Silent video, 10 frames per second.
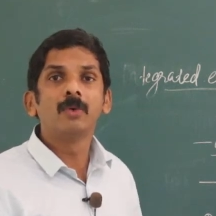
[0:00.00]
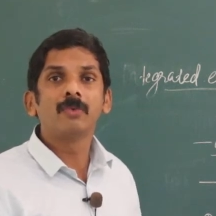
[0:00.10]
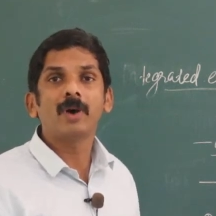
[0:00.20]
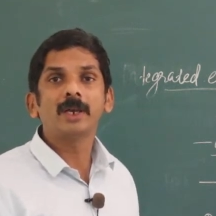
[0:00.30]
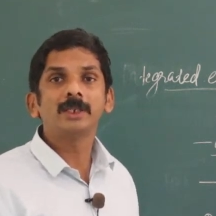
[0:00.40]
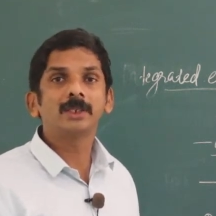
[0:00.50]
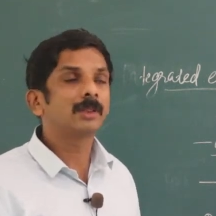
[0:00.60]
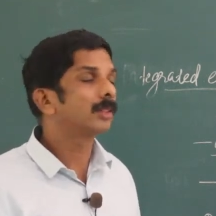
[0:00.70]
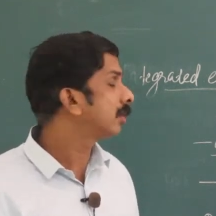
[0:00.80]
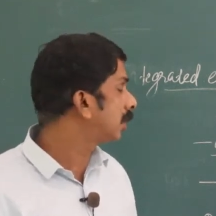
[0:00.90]

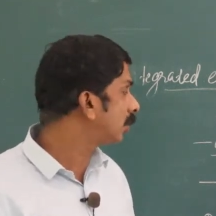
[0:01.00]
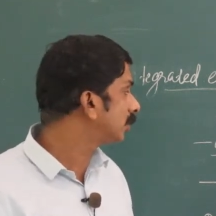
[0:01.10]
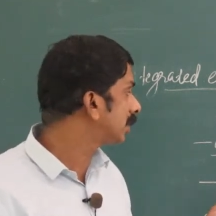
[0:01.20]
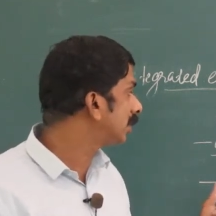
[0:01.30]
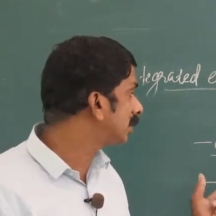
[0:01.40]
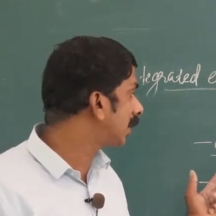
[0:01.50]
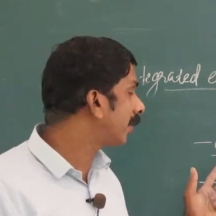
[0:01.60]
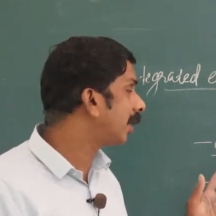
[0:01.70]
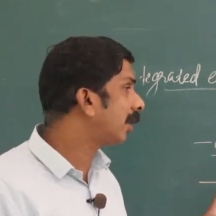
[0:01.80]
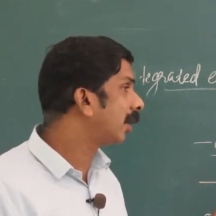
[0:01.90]

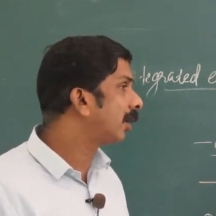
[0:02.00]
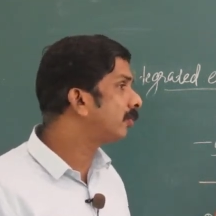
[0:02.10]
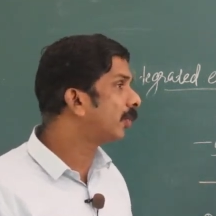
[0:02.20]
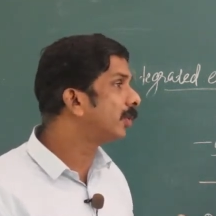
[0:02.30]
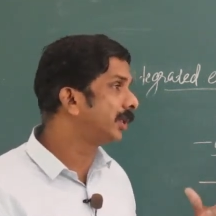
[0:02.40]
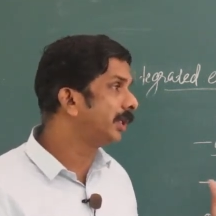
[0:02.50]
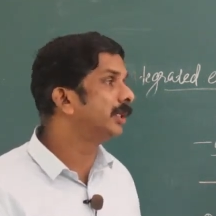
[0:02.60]
5,740